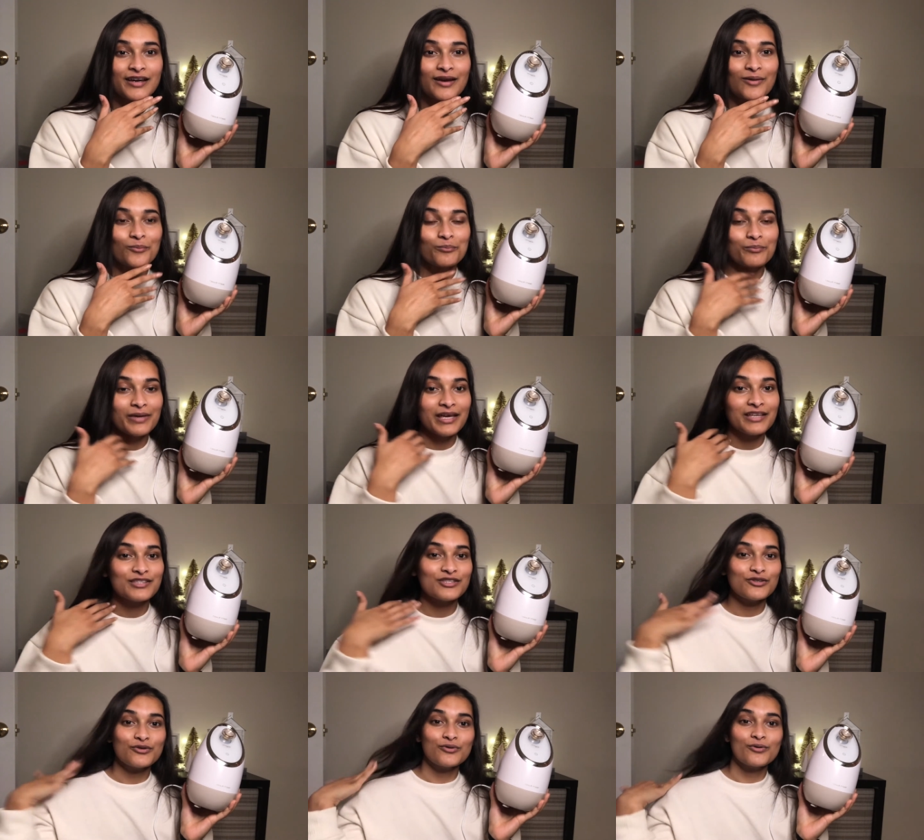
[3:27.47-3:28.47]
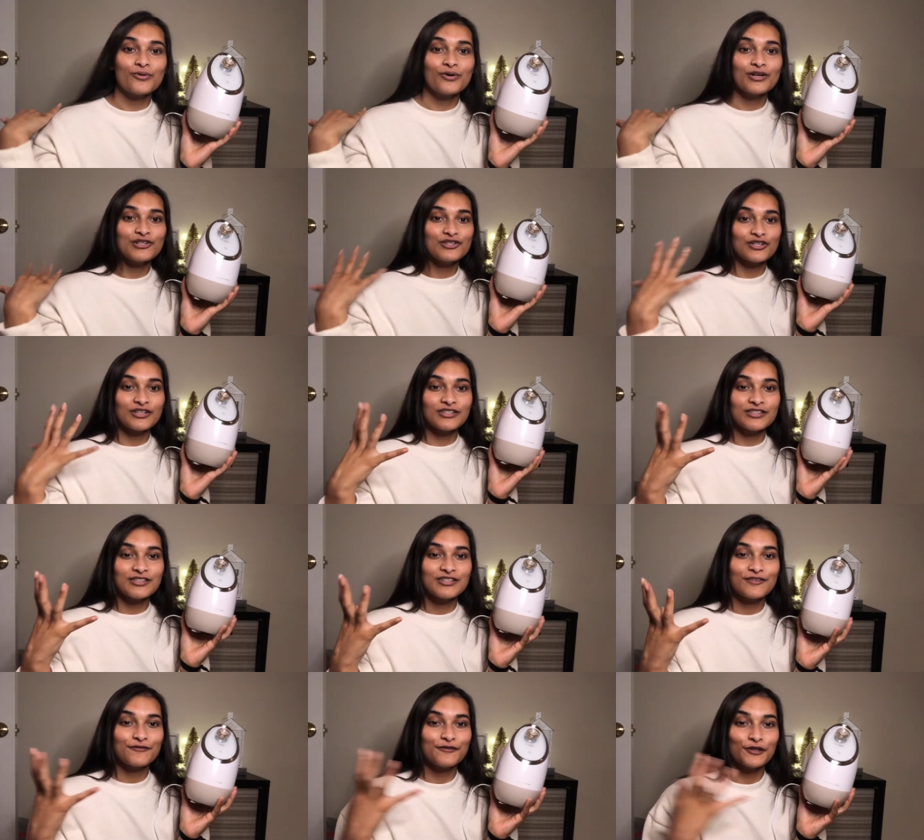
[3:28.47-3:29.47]
makes you
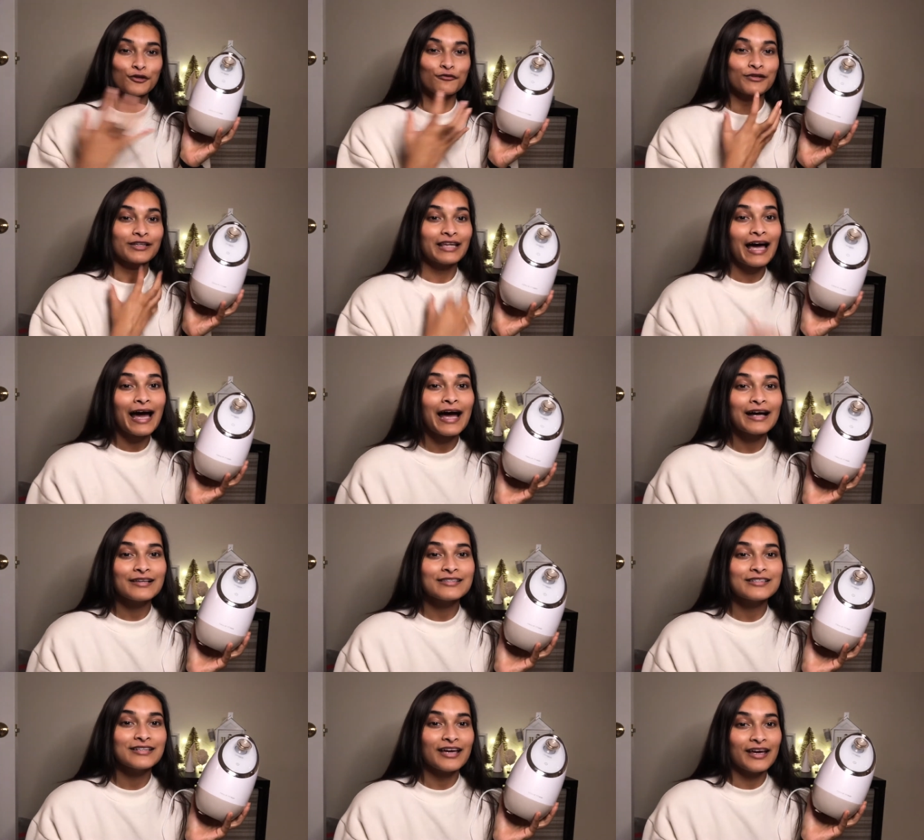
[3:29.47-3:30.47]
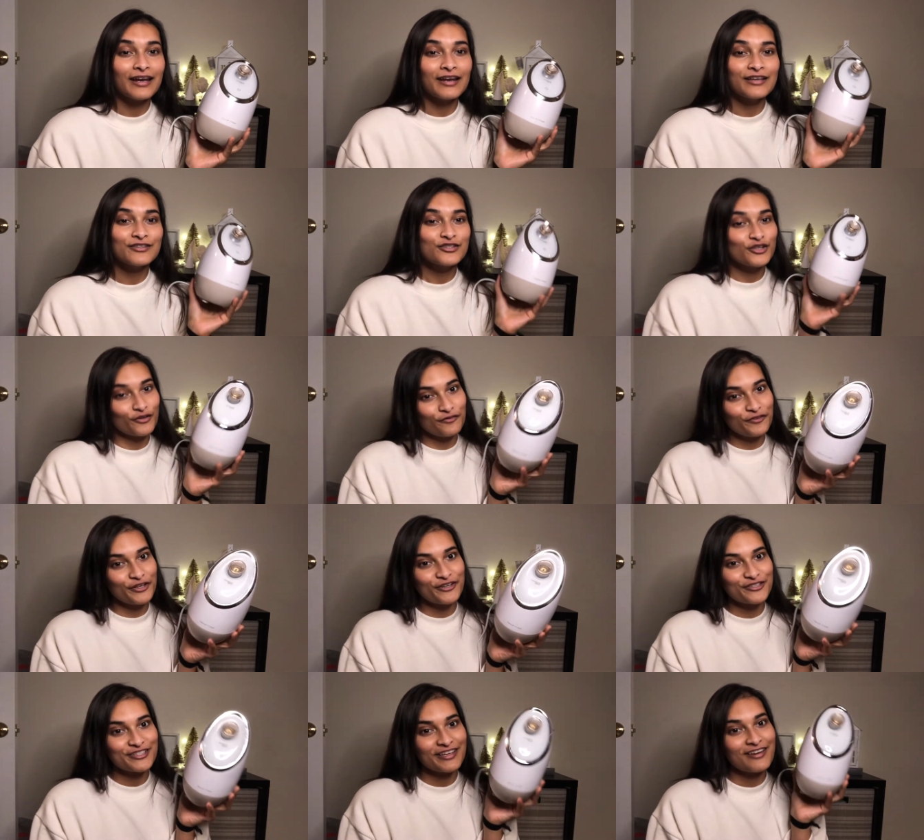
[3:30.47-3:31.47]
just feel relaxed and it's good for your
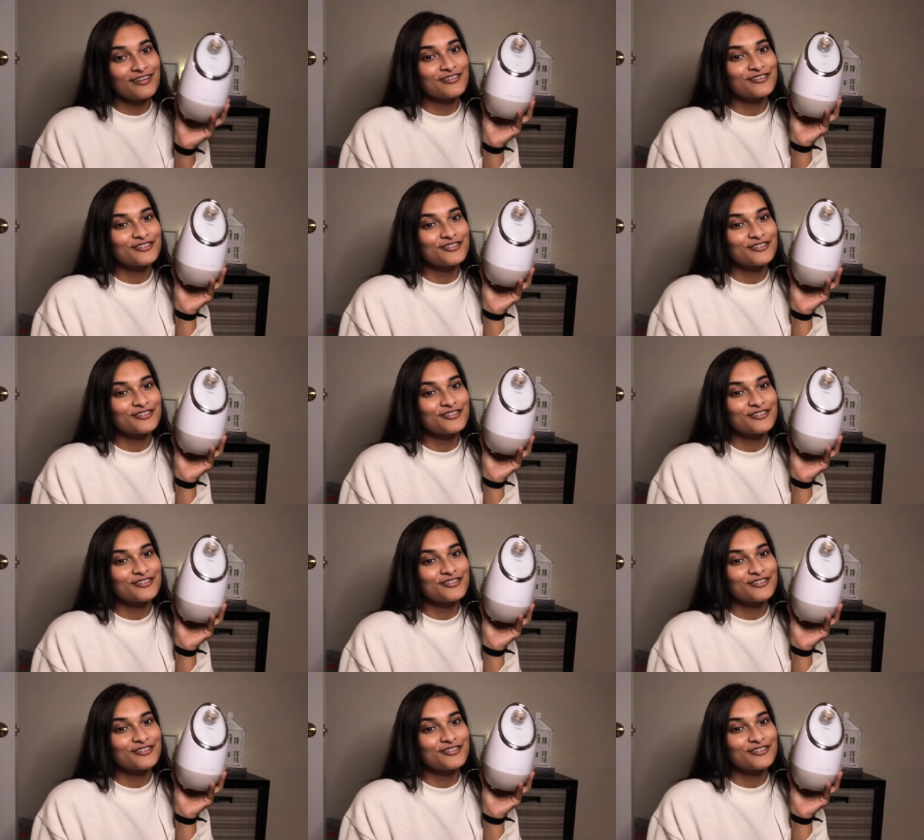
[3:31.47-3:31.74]
skin.